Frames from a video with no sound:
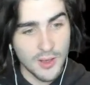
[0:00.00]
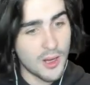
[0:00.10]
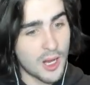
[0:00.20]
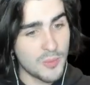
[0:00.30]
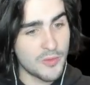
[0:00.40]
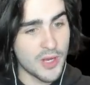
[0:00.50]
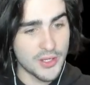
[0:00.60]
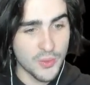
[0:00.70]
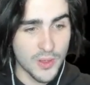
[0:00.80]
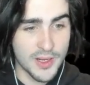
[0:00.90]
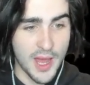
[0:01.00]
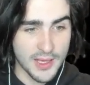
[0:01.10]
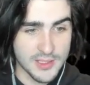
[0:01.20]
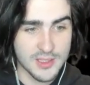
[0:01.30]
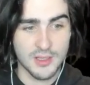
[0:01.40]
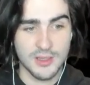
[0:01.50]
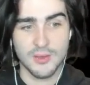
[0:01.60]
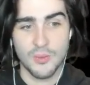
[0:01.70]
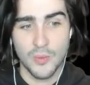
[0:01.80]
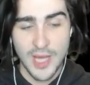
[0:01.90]
Moving on to our next,
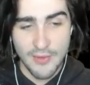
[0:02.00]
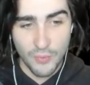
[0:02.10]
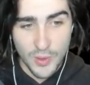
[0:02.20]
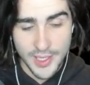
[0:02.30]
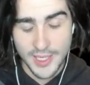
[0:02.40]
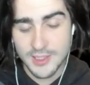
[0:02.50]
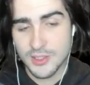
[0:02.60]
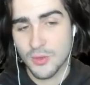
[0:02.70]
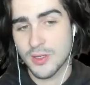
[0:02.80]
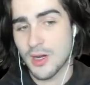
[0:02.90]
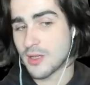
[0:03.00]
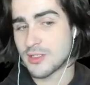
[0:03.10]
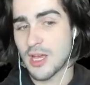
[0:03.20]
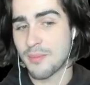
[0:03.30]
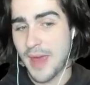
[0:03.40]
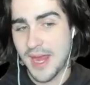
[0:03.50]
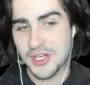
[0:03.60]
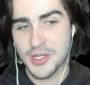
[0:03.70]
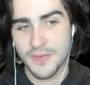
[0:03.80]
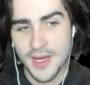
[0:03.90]
we have one-handed sword sub
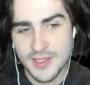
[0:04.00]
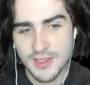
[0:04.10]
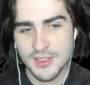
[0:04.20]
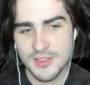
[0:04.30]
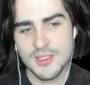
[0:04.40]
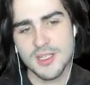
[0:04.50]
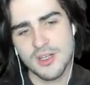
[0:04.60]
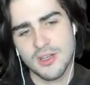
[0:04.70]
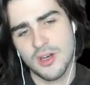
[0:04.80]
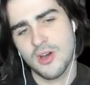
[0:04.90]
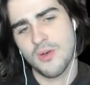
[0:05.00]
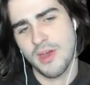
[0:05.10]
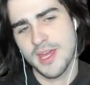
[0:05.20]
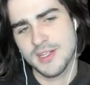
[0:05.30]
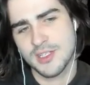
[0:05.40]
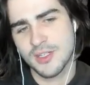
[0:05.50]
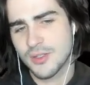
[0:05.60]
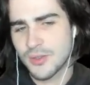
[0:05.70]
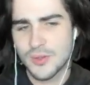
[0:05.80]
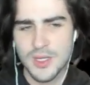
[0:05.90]
magic device. This is going to go
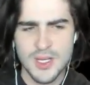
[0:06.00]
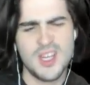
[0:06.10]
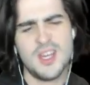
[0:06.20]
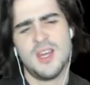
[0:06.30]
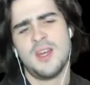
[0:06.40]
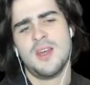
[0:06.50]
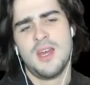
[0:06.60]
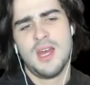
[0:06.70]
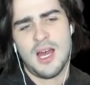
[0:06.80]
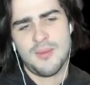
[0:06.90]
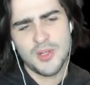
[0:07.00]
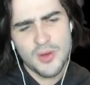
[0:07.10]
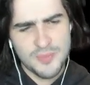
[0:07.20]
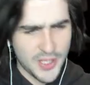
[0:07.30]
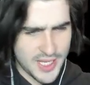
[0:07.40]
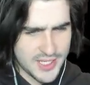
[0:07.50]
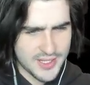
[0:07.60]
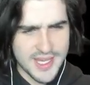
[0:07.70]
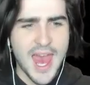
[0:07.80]
into, I'm going to go ahead and put it into the